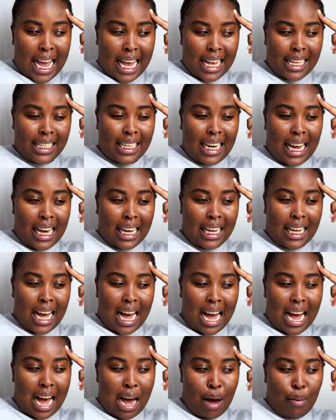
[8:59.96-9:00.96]
it's like
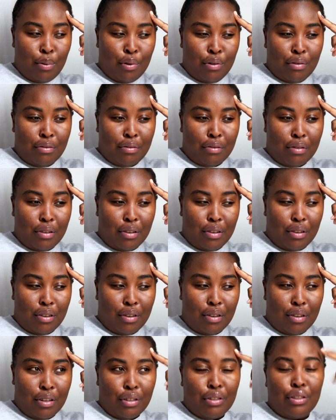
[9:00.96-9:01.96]
I was
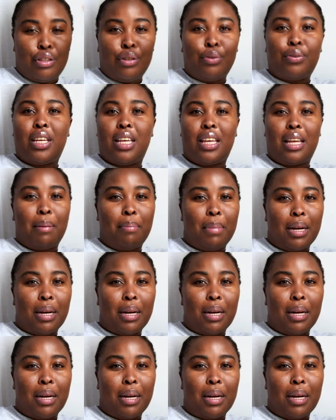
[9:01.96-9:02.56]
looking at